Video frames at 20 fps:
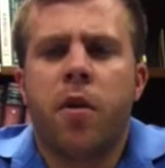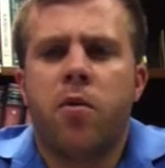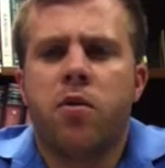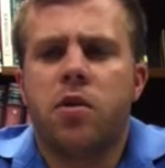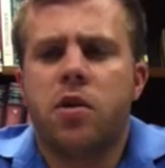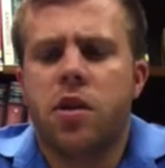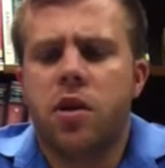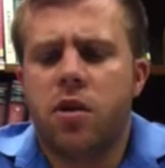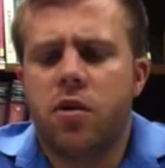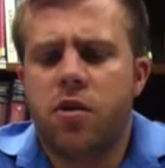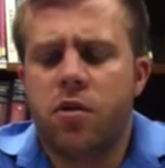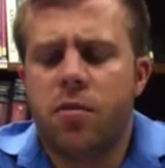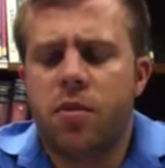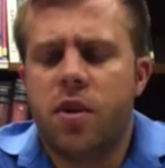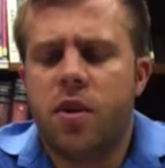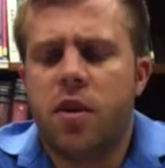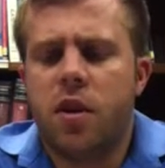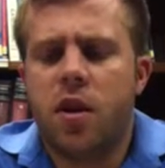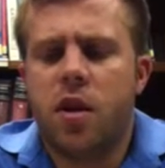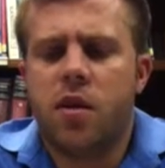It was
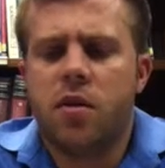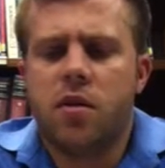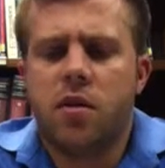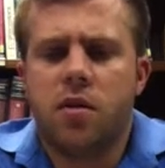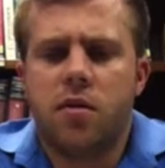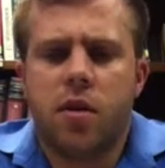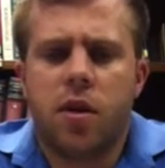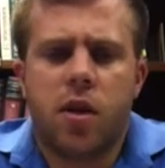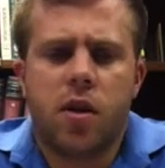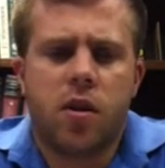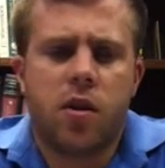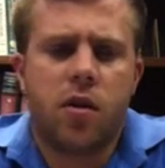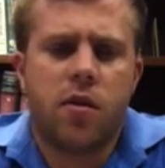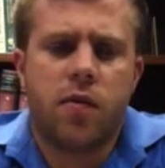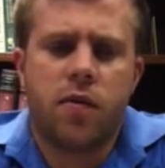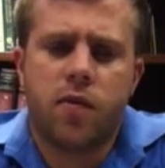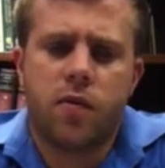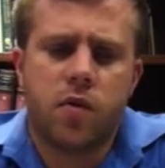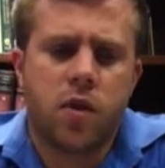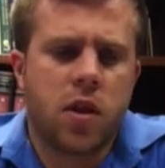decriminalized
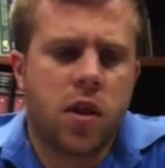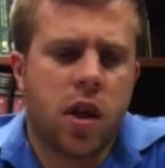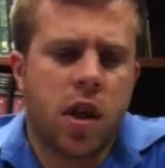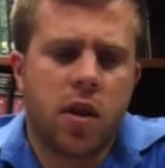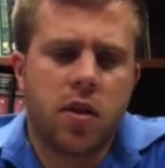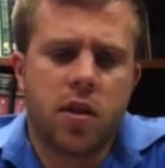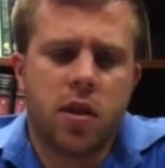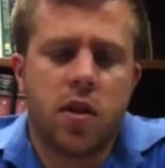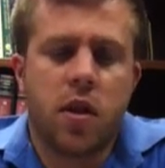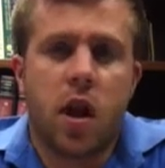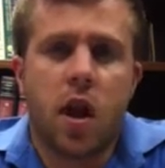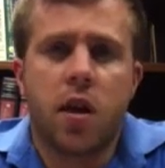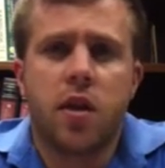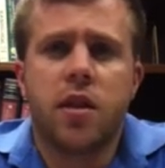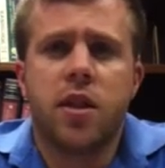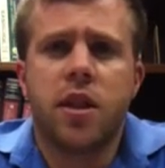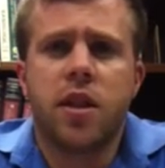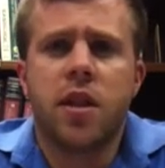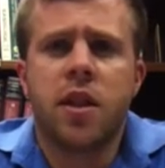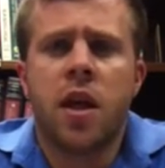in
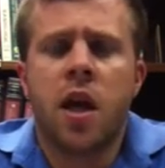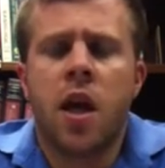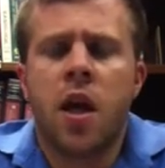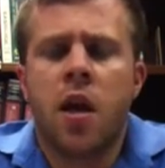1919.